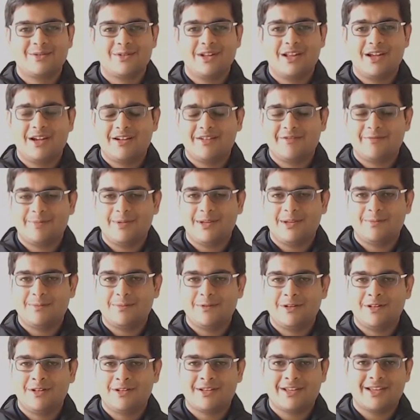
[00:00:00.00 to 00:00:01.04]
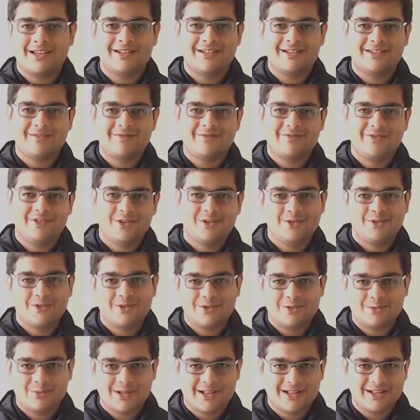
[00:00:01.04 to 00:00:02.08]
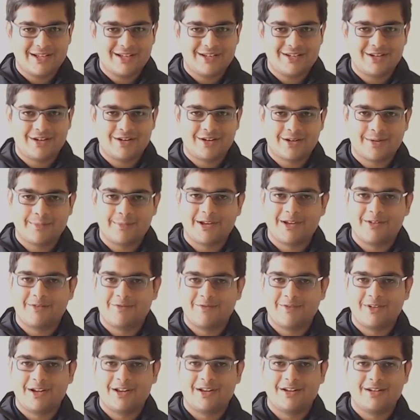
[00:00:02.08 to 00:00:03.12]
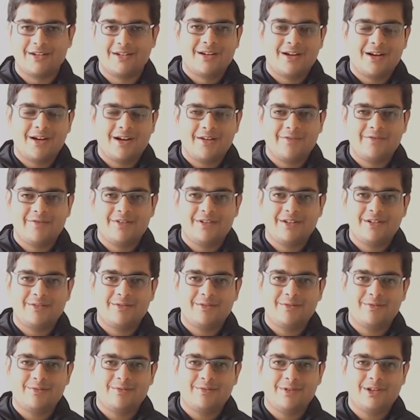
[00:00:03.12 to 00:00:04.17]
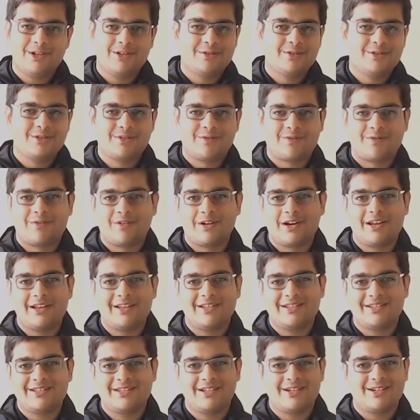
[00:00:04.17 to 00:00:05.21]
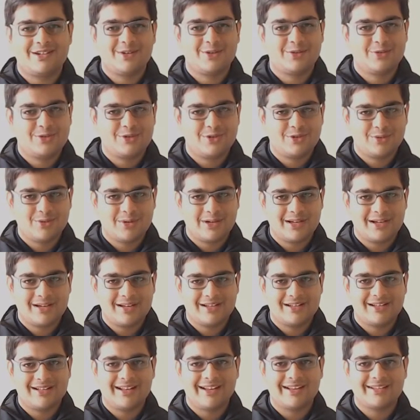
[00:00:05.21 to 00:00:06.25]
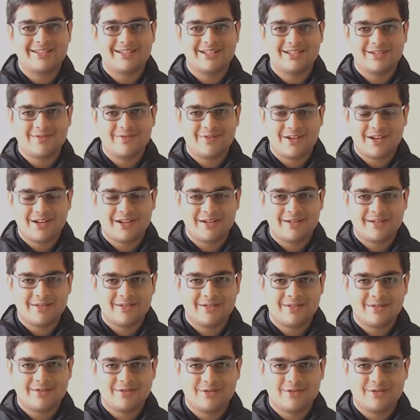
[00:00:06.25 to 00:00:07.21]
a lot of people get confused when they talk about fun. Often we use the phrase that don't do it unless it's fun.